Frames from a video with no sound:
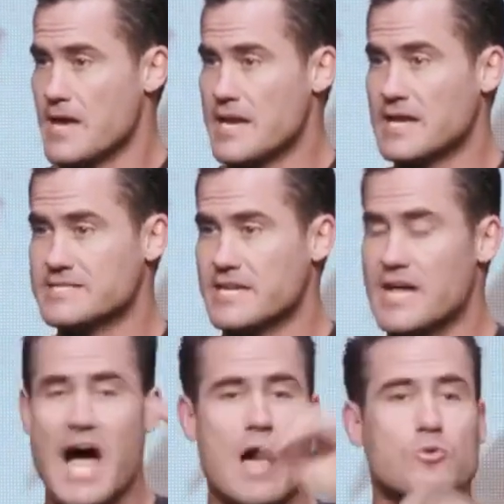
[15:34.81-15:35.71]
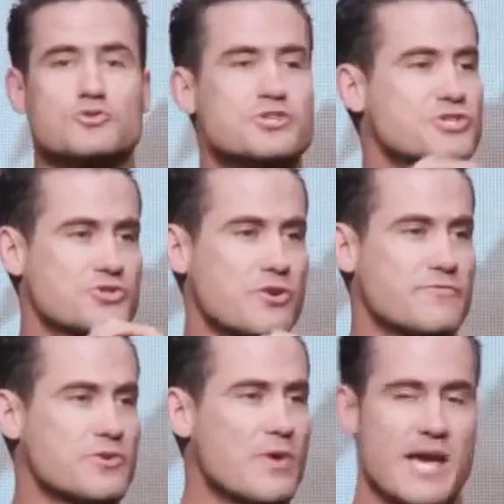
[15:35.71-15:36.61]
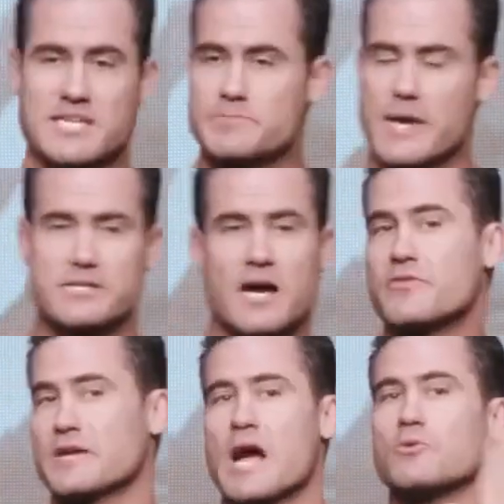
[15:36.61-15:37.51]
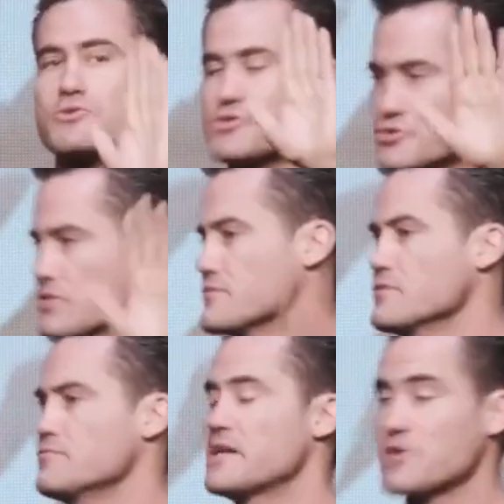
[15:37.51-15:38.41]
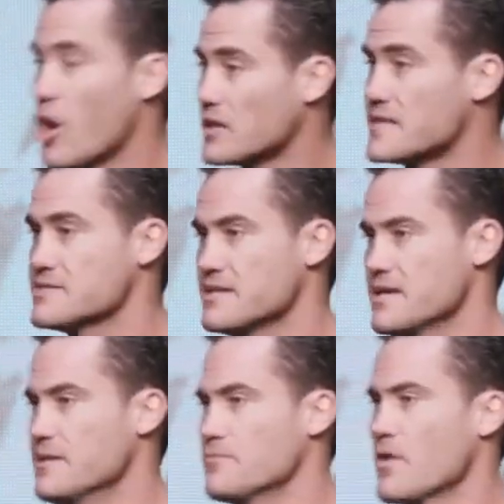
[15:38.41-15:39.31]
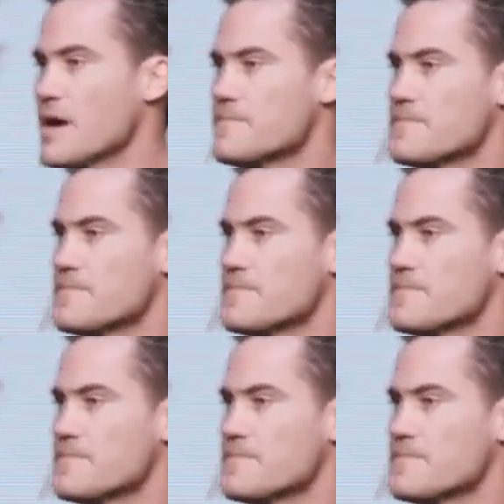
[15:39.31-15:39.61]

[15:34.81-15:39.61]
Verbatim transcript: And I said, I will just serve you. I expect nothing. I will just serve you. That's all I said to him, right?